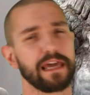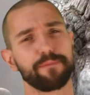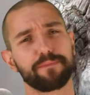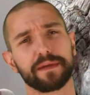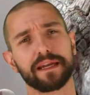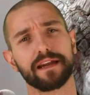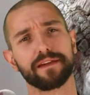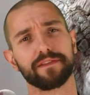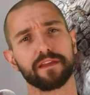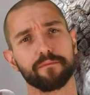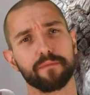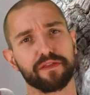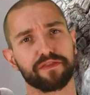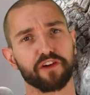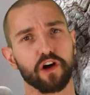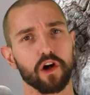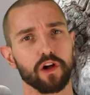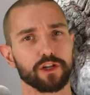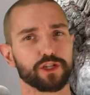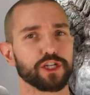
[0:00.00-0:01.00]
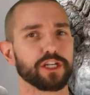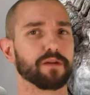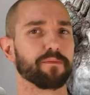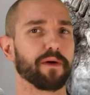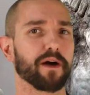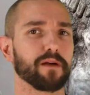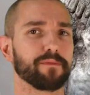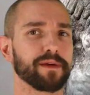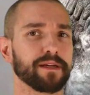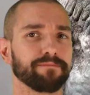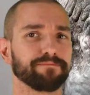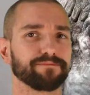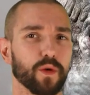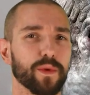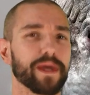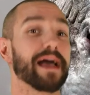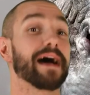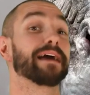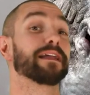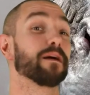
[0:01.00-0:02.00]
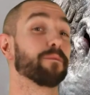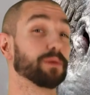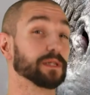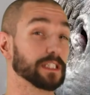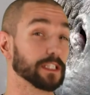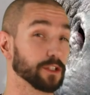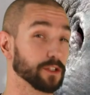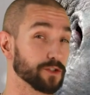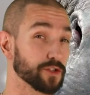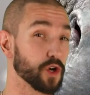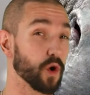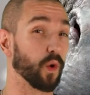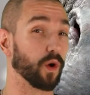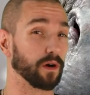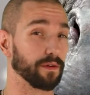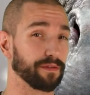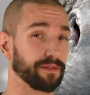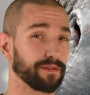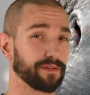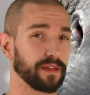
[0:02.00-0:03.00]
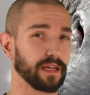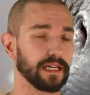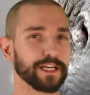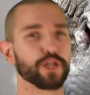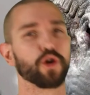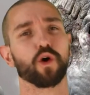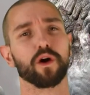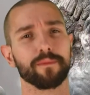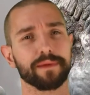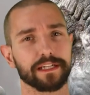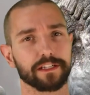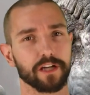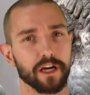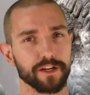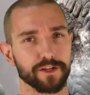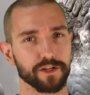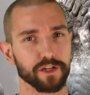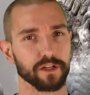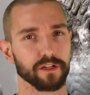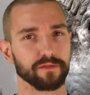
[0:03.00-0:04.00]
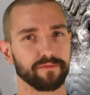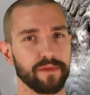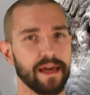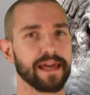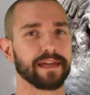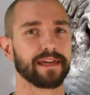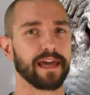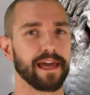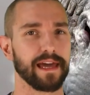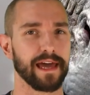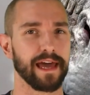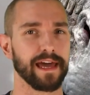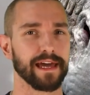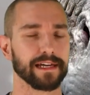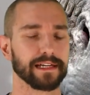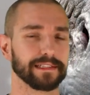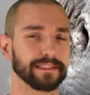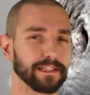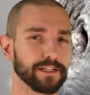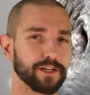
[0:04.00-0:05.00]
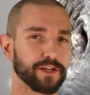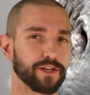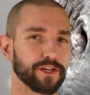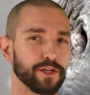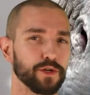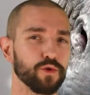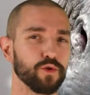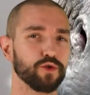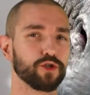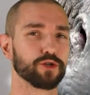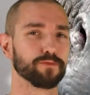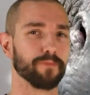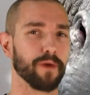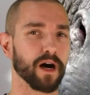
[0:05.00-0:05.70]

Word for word: Keeping it in the mythology department, we head up a little north. Jormungandr, AKA huge